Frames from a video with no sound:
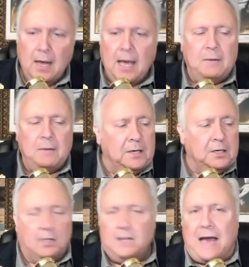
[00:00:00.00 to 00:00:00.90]

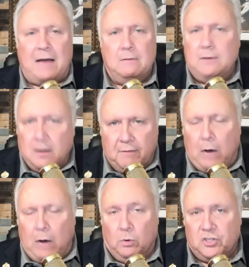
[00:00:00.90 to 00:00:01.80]
Admittedly, that none of
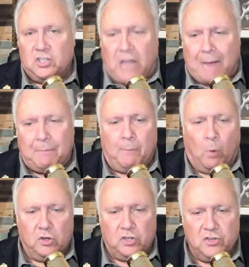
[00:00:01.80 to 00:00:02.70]
that will stop
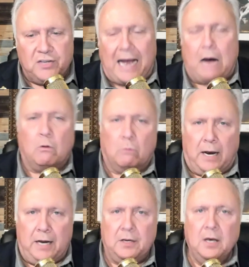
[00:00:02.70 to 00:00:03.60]
abortions
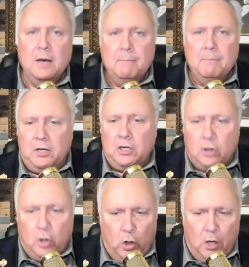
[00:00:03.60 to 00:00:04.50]
outright, but
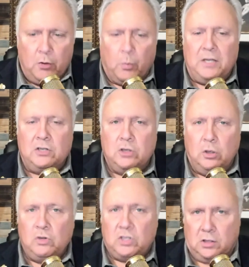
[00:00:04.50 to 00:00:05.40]
it could
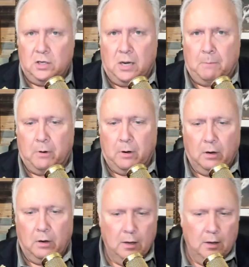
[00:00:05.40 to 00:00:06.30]
reduce the number
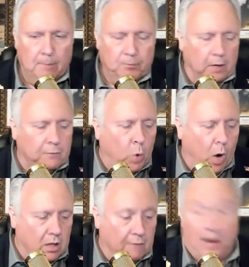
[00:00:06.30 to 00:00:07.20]
of
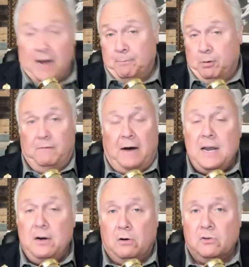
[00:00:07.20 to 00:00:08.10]
qualified
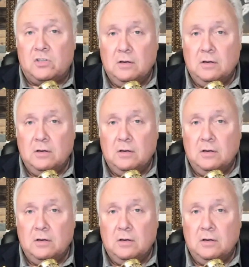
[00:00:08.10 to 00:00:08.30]
providers